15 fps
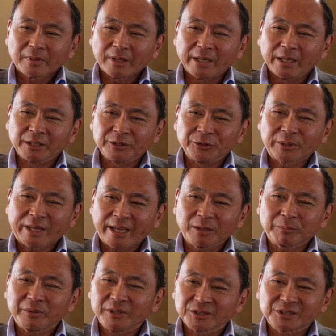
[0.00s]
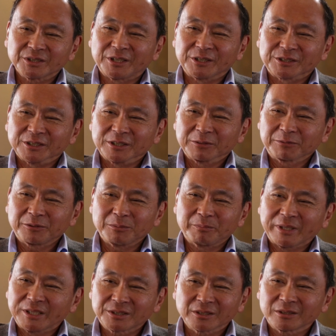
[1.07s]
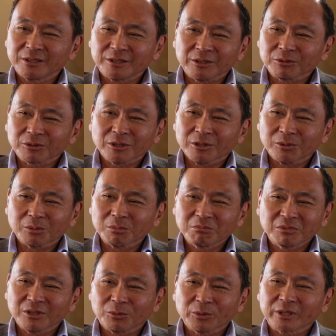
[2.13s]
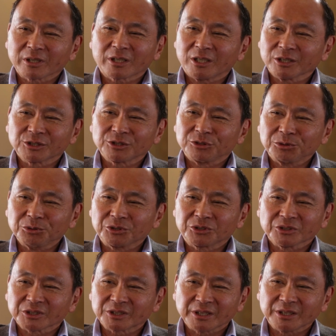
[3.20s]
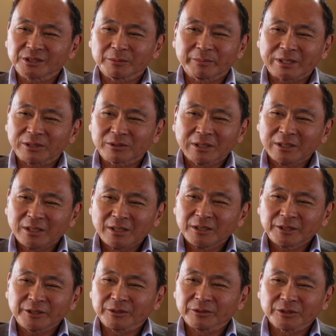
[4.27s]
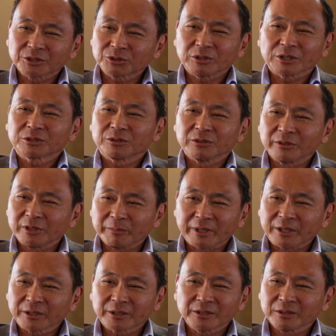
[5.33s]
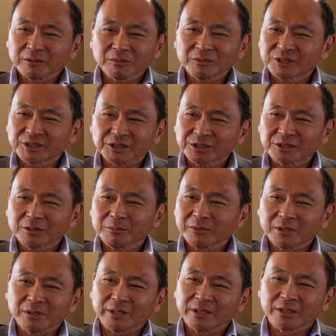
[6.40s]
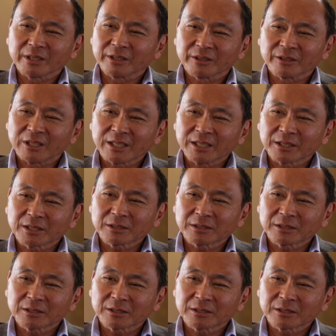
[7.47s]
And you can't be a citizen if you basically don't know, what the Constitution says about, the structure of the American system and the like.